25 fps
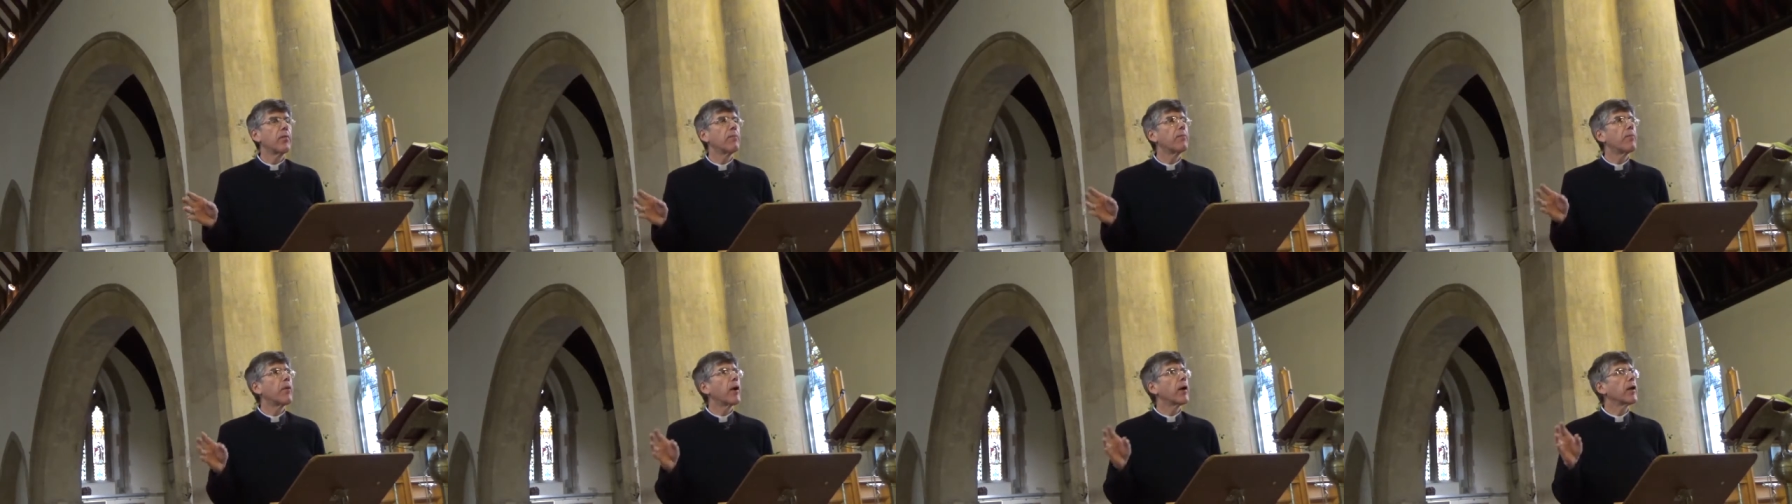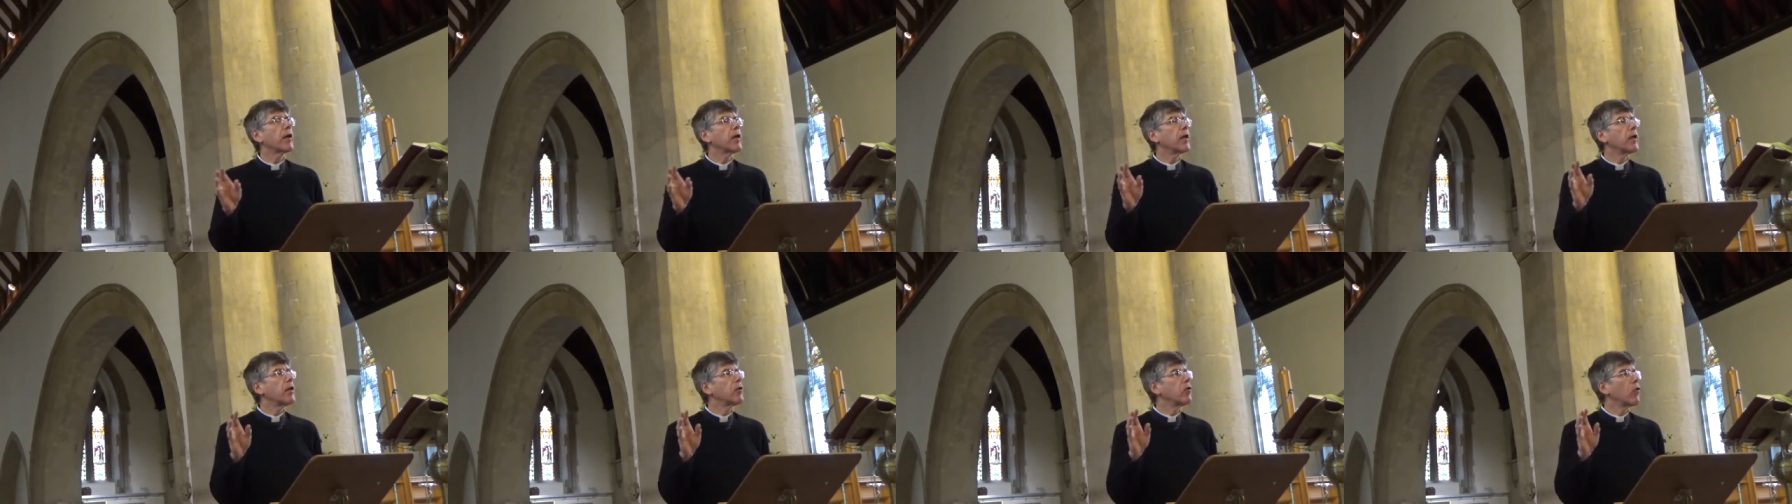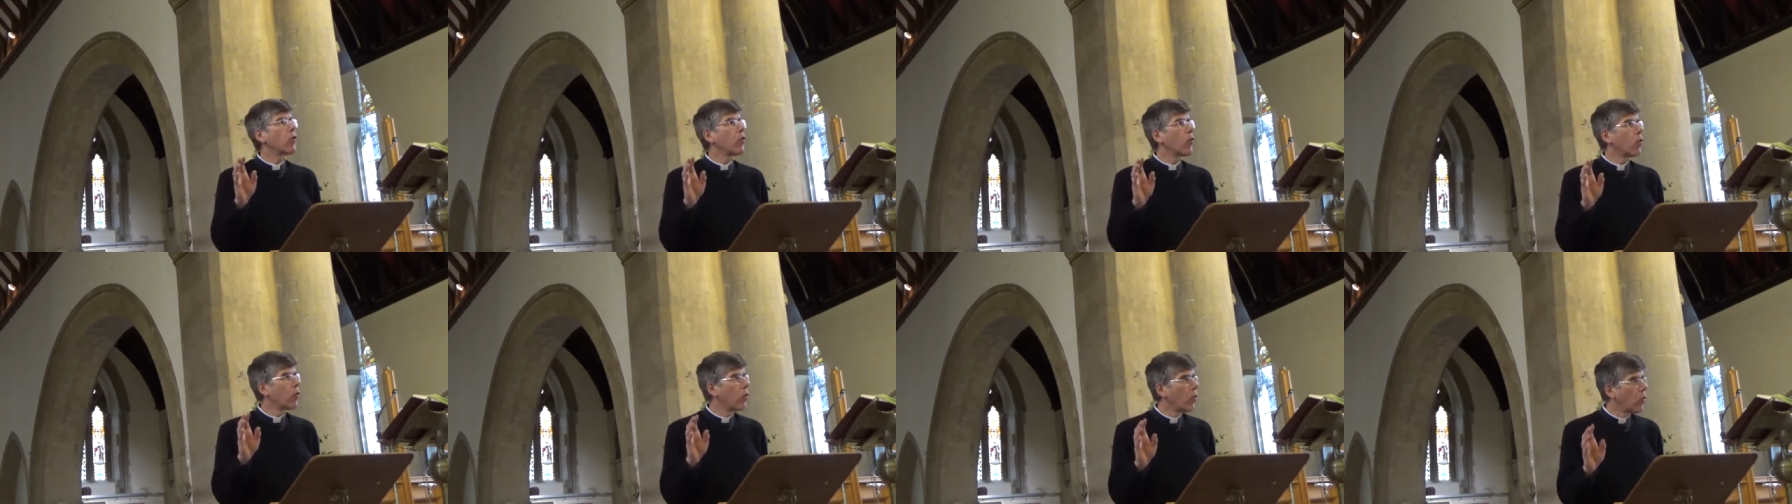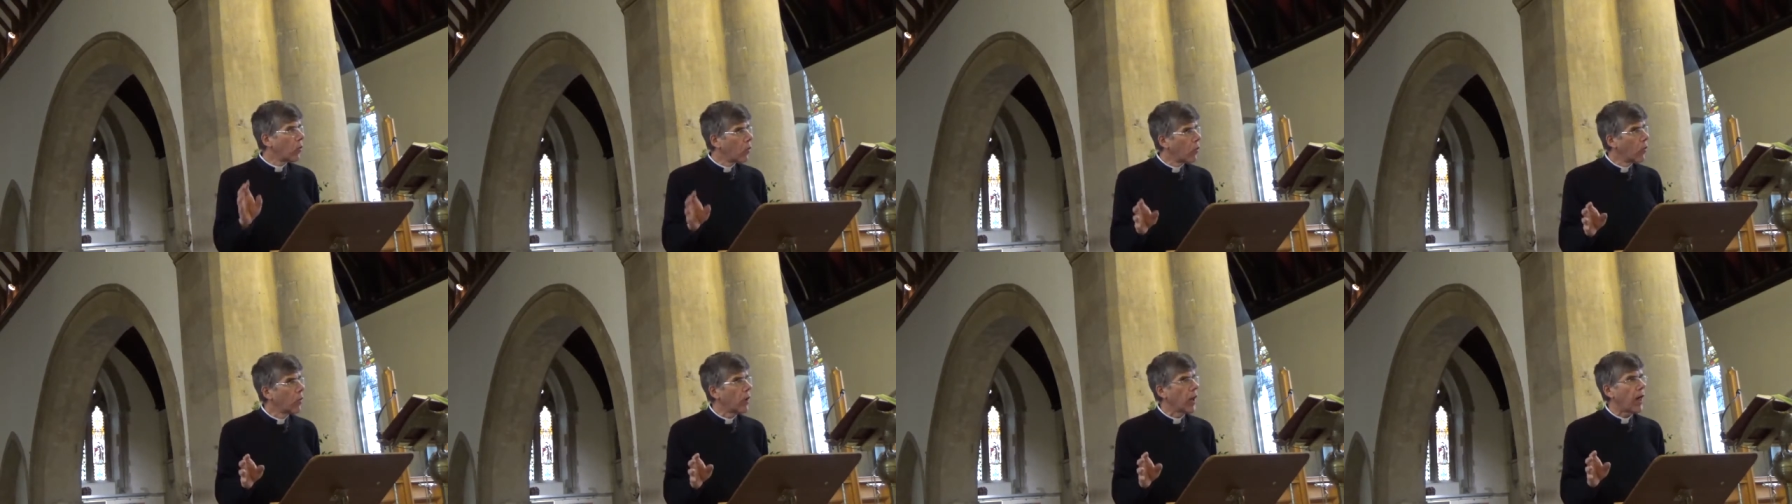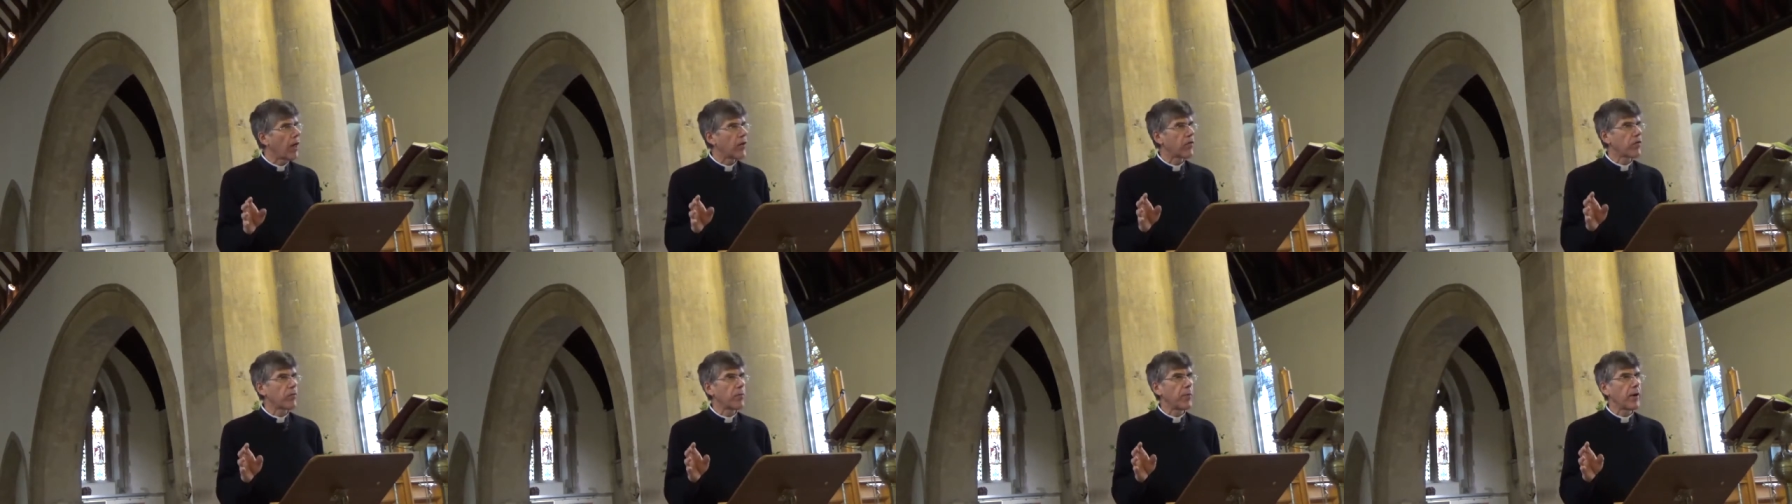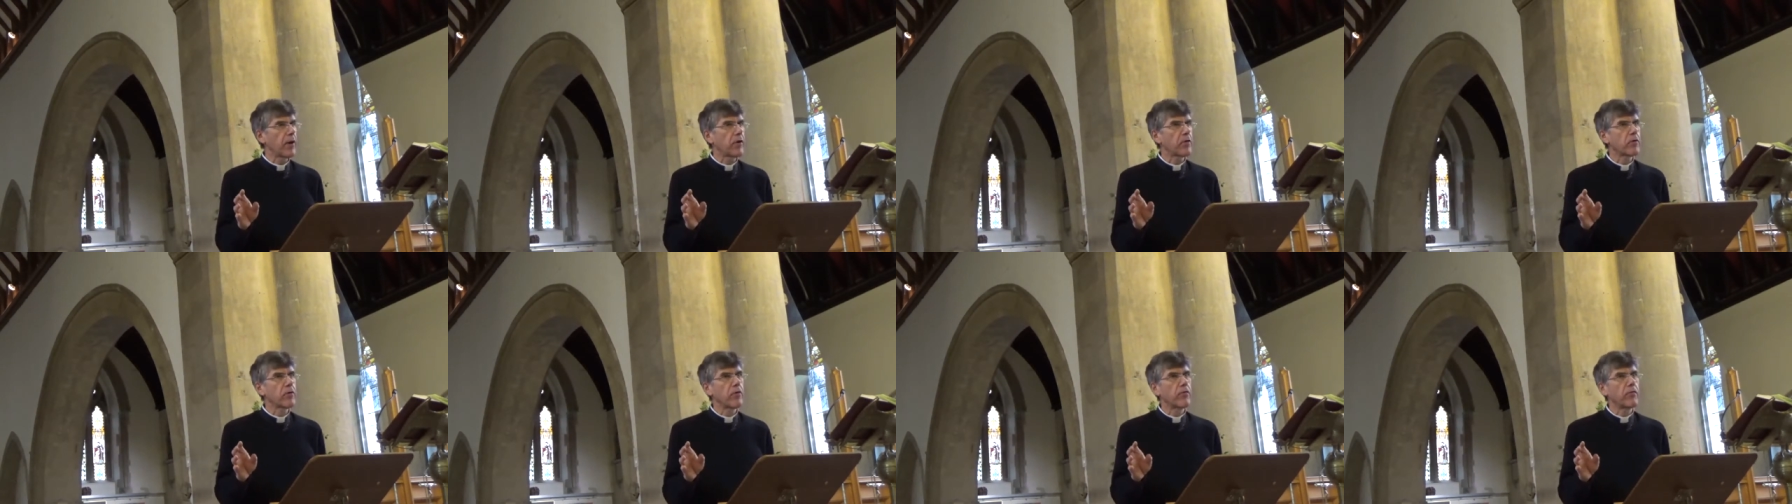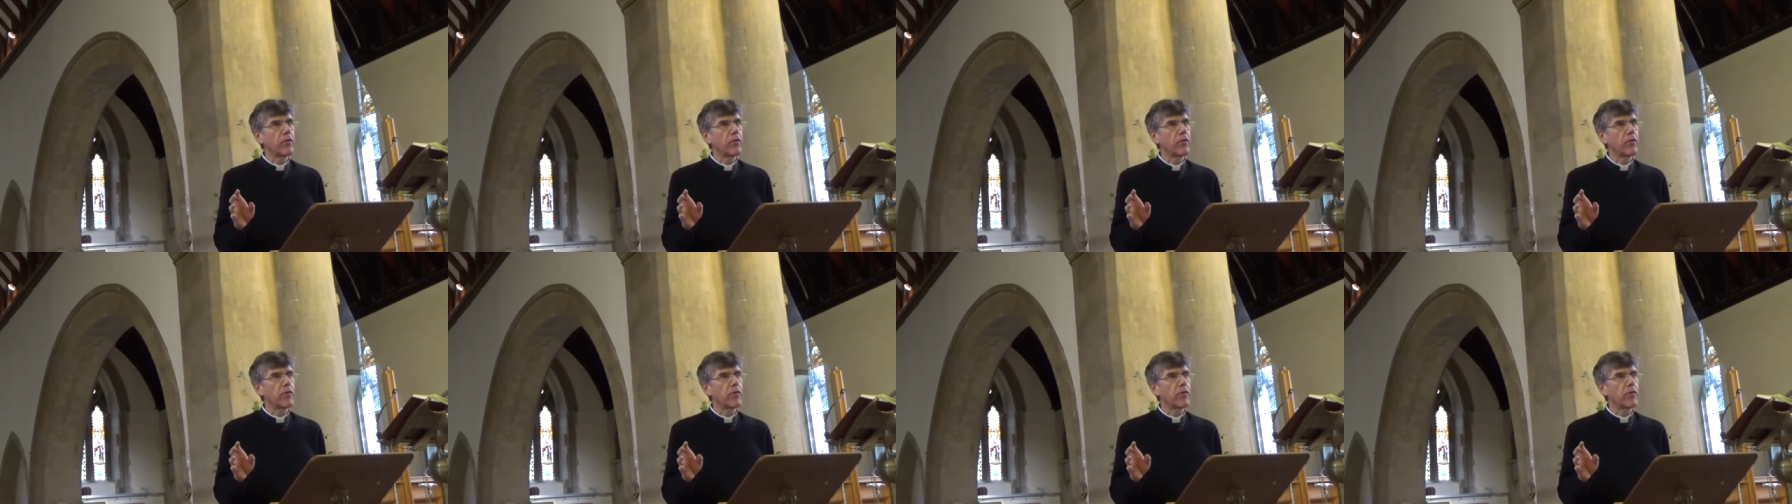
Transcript: but in all aspects of